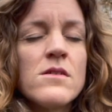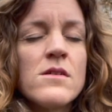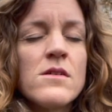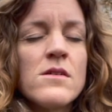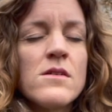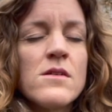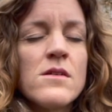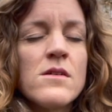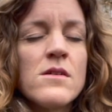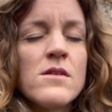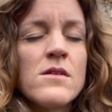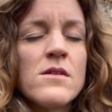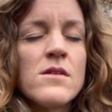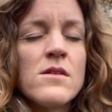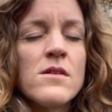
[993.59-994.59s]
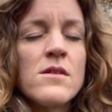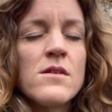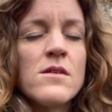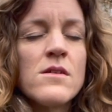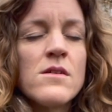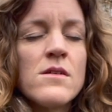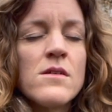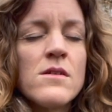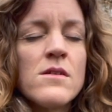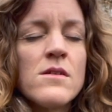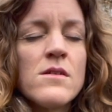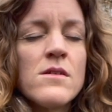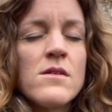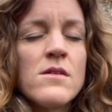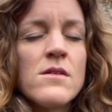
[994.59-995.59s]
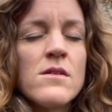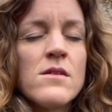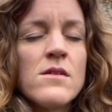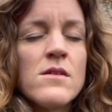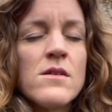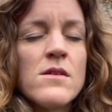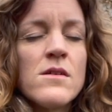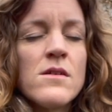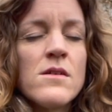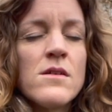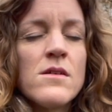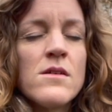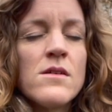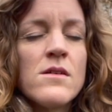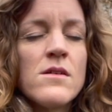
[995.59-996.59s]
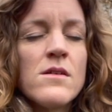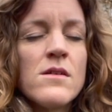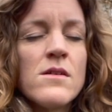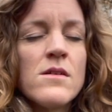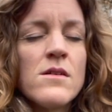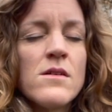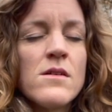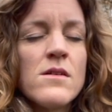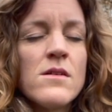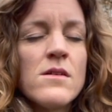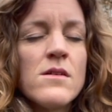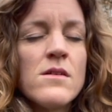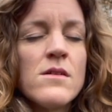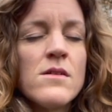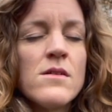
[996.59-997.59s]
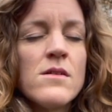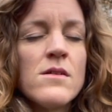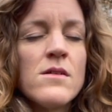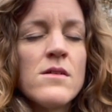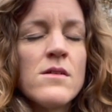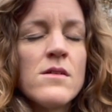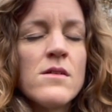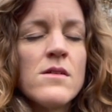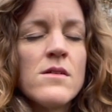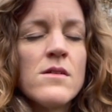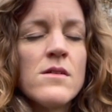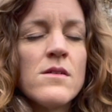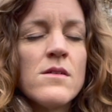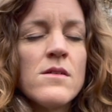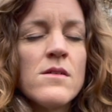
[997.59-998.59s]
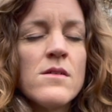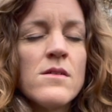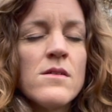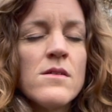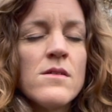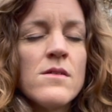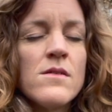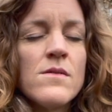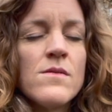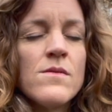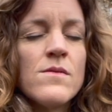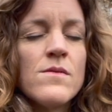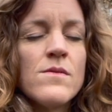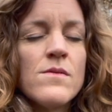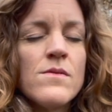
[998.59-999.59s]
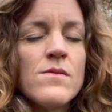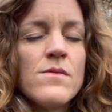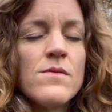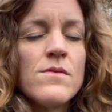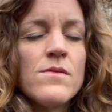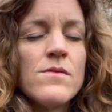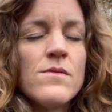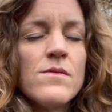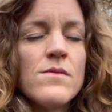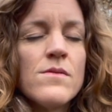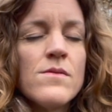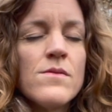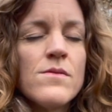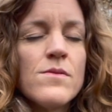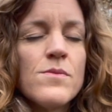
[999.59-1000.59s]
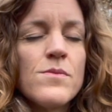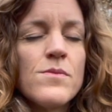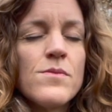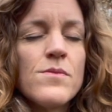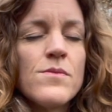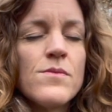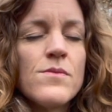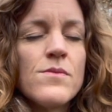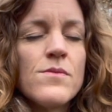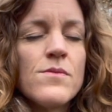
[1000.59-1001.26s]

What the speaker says: [no speech]